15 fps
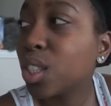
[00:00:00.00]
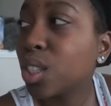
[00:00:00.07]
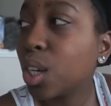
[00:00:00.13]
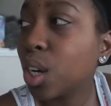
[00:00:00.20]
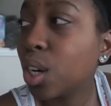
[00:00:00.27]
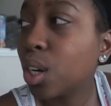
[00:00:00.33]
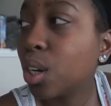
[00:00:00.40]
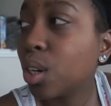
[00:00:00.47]

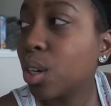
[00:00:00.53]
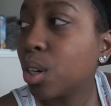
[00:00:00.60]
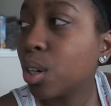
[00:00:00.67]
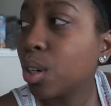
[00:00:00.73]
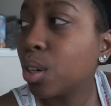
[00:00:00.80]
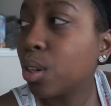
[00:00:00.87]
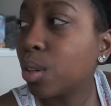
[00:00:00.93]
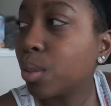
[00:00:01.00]

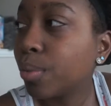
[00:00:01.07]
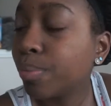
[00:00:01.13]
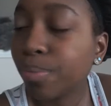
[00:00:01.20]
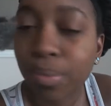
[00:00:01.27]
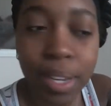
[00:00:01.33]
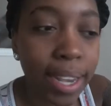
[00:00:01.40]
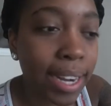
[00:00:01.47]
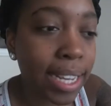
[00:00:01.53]
So,
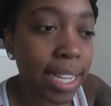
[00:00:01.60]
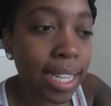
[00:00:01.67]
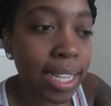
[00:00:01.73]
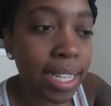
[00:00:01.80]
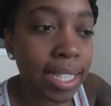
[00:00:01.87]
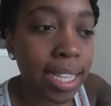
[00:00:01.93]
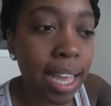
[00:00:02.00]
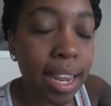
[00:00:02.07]
it
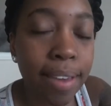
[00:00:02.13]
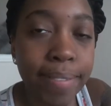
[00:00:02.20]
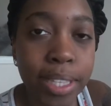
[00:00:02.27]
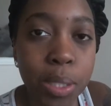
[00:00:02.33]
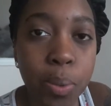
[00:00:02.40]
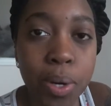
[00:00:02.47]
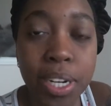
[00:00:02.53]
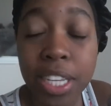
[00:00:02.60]
is
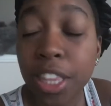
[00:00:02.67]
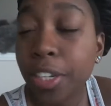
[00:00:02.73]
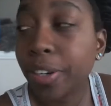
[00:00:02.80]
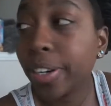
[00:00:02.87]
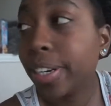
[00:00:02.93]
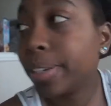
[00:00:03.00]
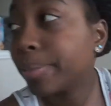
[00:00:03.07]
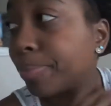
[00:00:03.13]

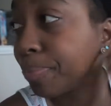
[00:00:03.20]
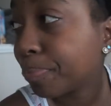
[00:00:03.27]
11:23.